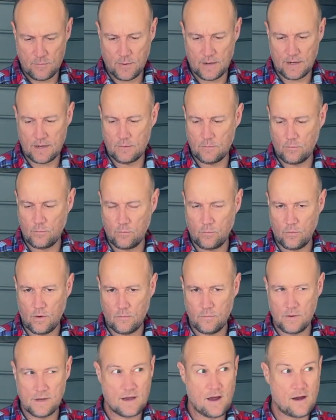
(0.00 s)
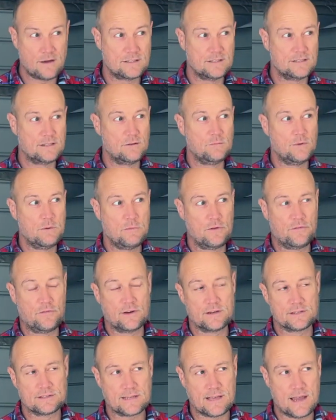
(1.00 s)
but what we're going to do when we
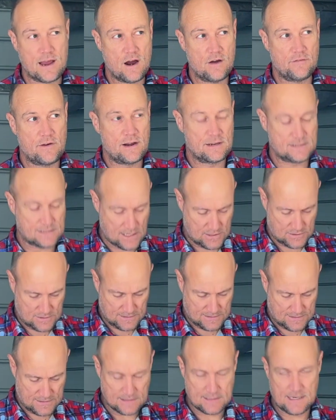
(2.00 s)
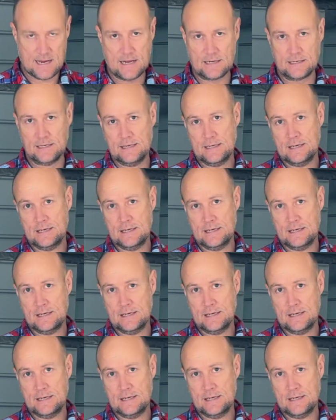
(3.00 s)
finish the caravan is actually sit down